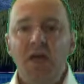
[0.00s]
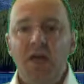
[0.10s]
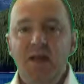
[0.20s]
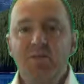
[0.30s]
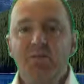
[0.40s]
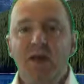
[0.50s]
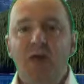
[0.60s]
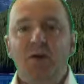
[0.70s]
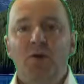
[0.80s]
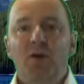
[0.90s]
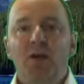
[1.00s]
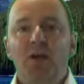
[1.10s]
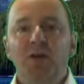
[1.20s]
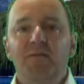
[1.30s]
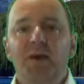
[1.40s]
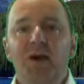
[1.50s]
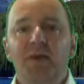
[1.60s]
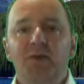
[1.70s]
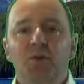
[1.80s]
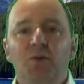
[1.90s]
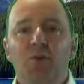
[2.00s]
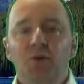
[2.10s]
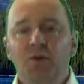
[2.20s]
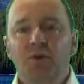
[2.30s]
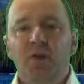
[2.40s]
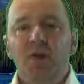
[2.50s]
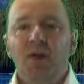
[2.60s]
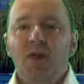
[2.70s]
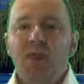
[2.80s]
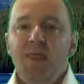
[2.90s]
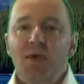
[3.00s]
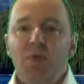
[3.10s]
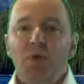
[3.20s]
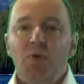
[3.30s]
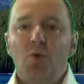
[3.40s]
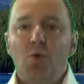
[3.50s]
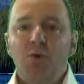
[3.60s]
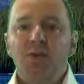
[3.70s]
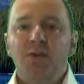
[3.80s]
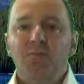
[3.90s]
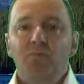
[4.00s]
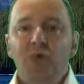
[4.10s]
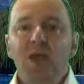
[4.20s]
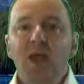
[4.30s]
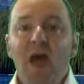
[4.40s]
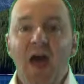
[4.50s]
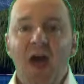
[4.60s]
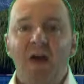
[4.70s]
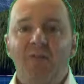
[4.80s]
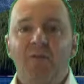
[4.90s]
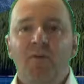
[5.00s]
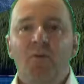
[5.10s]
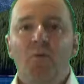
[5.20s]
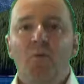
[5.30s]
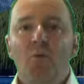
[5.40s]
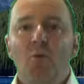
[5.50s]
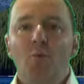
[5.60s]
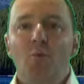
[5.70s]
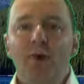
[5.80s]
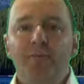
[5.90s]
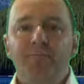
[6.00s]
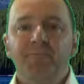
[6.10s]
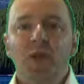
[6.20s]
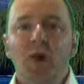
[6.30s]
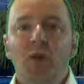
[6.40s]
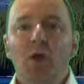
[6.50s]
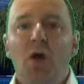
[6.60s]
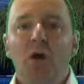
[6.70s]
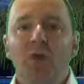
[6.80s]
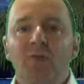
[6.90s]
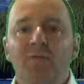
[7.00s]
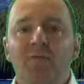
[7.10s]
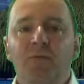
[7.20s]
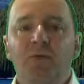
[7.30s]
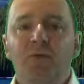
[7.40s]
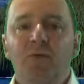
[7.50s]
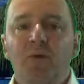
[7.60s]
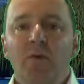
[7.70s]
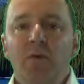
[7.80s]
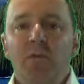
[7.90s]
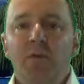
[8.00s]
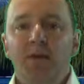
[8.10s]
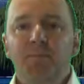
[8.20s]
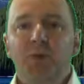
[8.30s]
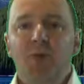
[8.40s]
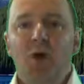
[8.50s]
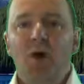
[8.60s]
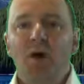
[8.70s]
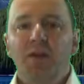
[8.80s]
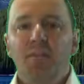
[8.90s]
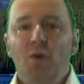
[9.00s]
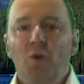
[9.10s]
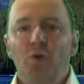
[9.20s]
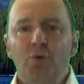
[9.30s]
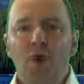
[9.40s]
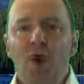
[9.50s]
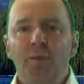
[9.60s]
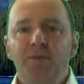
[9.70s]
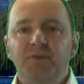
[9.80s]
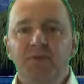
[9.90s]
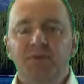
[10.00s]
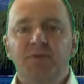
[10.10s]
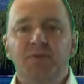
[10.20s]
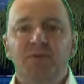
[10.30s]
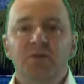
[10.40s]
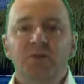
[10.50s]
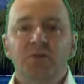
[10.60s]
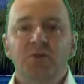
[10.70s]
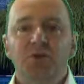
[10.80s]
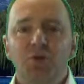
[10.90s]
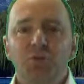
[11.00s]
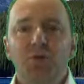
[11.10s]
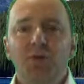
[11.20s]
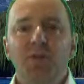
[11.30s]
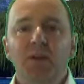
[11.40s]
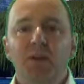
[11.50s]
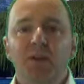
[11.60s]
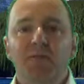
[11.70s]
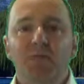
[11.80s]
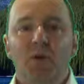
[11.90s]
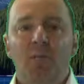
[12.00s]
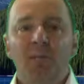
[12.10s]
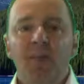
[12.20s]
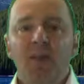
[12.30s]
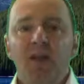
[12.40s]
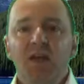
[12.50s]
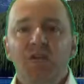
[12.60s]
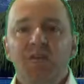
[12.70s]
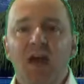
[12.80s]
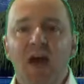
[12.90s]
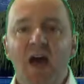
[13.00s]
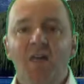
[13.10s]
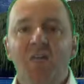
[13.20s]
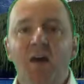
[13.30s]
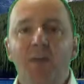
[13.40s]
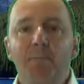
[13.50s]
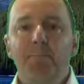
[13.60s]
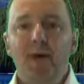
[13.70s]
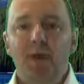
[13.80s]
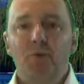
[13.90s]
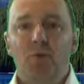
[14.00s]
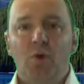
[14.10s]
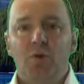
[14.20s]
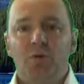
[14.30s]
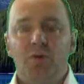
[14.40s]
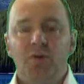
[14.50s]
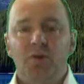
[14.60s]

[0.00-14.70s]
a better environmental world, that we're going to really have what a lot of people on the polar opposites should really be looking for, is to have a better world,